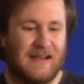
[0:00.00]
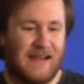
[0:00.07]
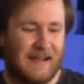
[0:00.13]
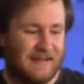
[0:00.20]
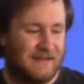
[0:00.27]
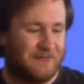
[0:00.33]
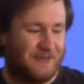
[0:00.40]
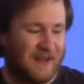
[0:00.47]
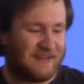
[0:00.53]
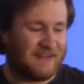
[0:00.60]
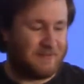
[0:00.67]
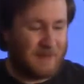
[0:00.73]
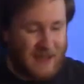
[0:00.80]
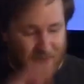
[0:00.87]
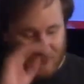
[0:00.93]
And the fact of
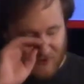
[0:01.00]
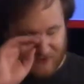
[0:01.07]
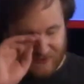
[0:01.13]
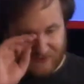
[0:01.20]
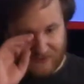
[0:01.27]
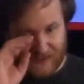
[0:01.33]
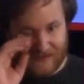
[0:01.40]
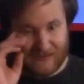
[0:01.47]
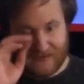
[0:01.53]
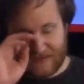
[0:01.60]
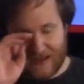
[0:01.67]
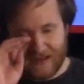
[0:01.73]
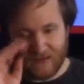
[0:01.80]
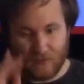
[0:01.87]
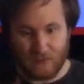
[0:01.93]
the matter is that
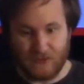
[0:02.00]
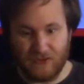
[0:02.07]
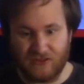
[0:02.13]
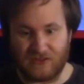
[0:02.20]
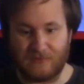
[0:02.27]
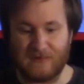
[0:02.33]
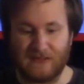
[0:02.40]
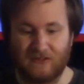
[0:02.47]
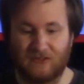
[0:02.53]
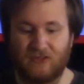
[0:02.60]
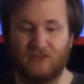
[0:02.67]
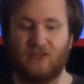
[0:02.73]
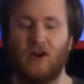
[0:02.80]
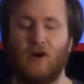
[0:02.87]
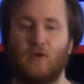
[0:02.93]
Nintendo used to be
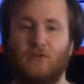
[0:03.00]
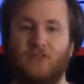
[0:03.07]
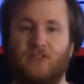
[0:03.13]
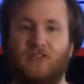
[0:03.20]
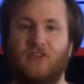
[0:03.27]
so